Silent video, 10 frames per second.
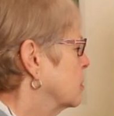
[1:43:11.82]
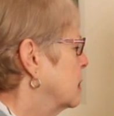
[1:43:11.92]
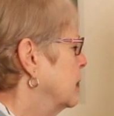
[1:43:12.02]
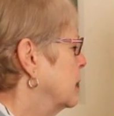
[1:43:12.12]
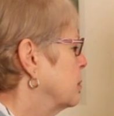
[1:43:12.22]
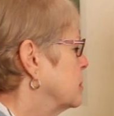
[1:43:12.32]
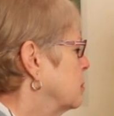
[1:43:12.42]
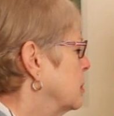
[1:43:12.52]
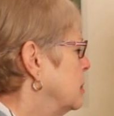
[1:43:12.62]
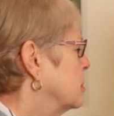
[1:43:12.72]
clean up some
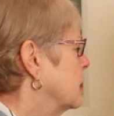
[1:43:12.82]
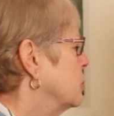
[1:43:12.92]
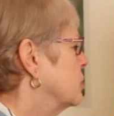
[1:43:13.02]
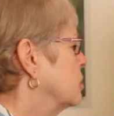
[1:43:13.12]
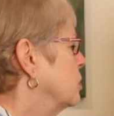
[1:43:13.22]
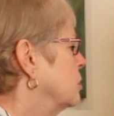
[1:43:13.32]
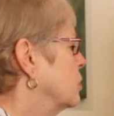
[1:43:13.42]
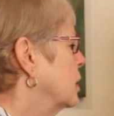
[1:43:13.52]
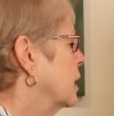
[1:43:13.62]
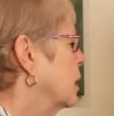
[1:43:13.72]
of these edges too. So
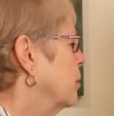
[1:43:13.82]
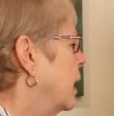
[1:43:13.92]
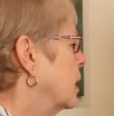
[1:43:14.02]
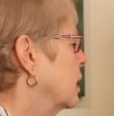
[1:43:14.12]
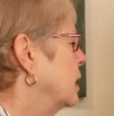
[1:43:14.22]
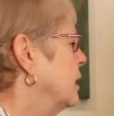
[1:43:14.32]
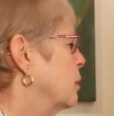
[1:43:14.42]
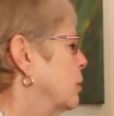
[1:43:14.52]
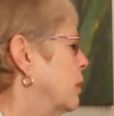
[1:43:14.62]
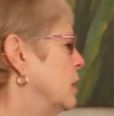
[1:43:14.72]
you can come back and clean up
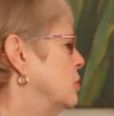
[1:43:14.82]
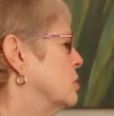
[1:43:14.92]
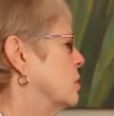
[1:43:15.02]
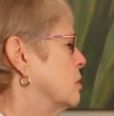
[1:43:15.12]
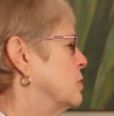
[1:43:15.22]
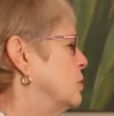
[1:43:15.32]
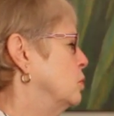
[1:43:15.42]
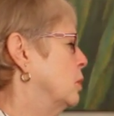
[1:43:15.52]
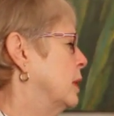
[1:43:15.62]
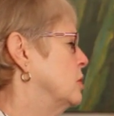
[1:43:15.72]
your edges sort of two
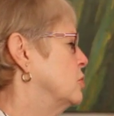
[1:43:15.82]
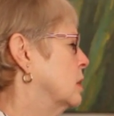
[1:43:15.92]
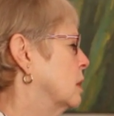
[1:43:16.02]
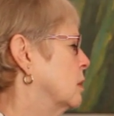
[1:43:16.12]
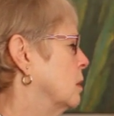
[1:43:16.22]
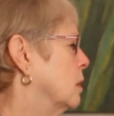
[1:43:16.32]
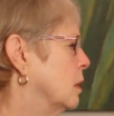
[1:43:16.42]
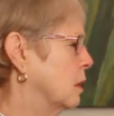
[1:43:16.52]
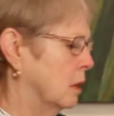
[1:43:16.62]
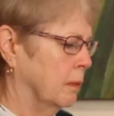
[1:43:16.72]
ways. You can
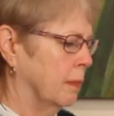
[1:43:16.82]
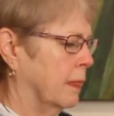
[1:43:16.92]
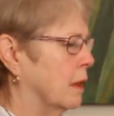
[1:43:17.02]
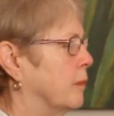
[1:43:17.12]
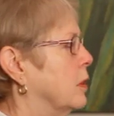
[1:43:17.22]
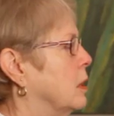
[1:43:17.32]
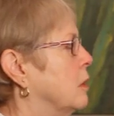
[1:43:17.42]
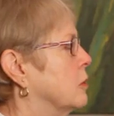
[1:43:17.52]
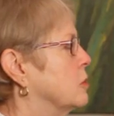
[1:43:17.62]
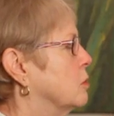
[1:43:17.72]

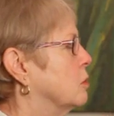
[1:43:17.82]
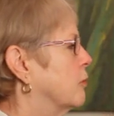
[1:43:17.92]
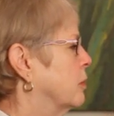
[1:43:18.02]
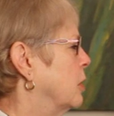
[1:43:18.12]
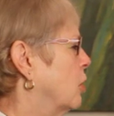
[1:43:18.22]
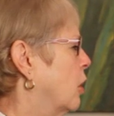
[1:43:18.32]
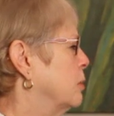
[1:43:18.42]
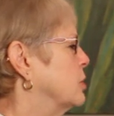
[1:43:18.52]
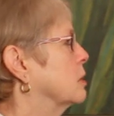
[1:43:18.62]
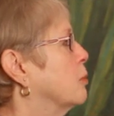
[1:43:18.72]
either do it from the
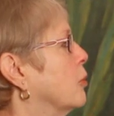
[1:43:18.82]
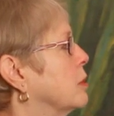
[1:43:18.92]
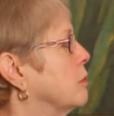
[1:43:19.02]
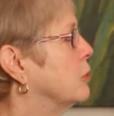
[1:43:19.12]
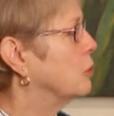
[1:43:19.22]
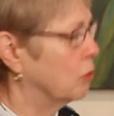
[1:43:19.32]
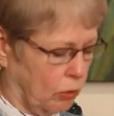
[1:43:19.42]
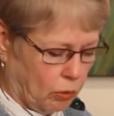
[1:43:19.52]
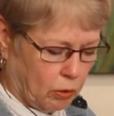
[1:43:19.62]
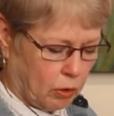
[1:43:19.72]
object point of view,
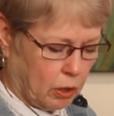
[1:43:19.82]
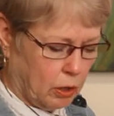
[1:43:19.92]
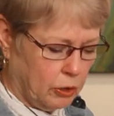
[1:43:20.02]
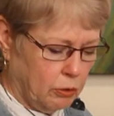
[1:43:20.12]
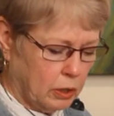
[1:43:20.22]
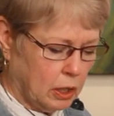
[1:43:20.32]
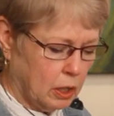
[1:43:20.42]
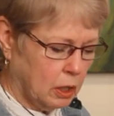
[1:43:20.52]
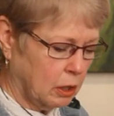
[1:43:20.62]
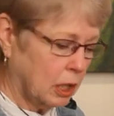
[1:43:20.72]
or you
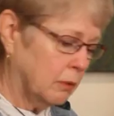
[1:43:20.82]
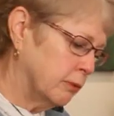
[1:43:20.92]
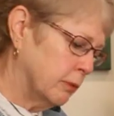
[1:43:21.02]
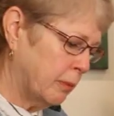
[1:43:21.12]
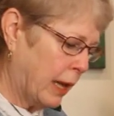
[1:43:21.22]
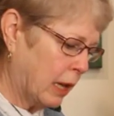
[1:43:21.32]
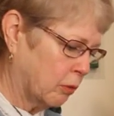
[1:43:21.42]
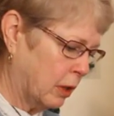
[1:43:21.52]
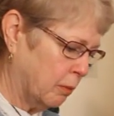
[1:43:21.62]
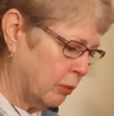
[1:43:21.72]
can come from the
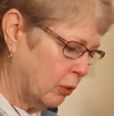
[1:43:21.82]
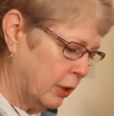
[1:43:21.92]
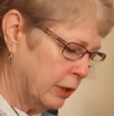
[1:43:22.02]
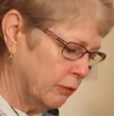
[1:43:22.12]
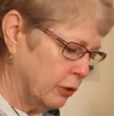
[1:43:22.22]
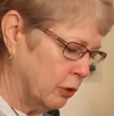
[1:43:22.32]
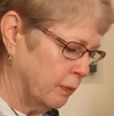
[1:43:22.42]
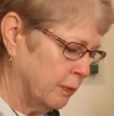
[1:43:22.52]
background point of view.